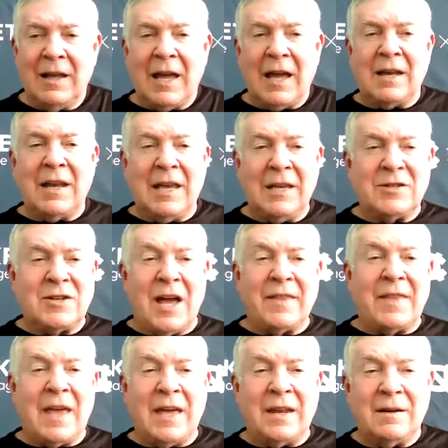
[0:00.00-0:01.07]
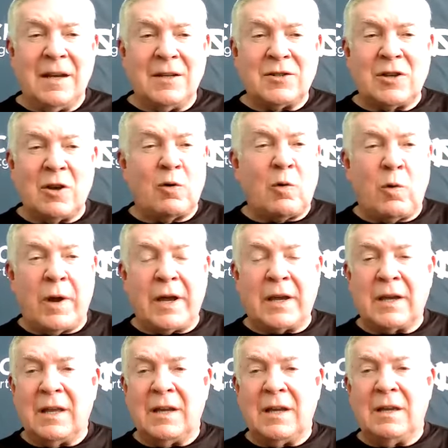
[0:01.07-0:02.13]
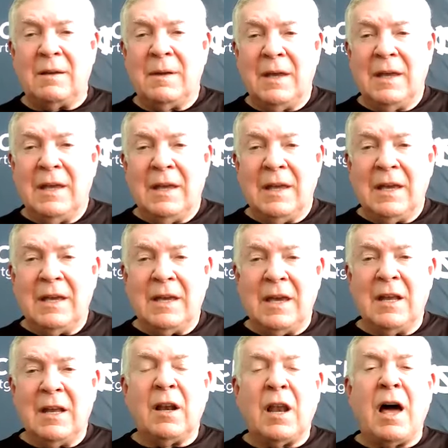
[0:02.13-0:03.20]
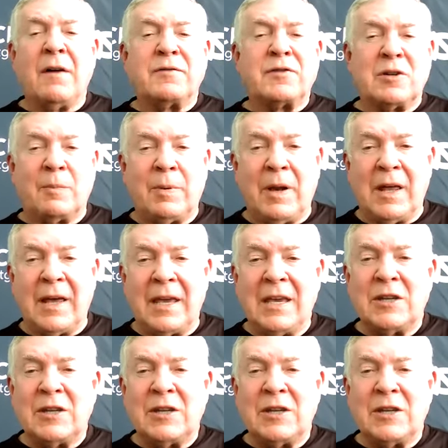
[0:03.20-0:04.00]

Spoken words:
And he's done that. He's so quick, and he loves to play.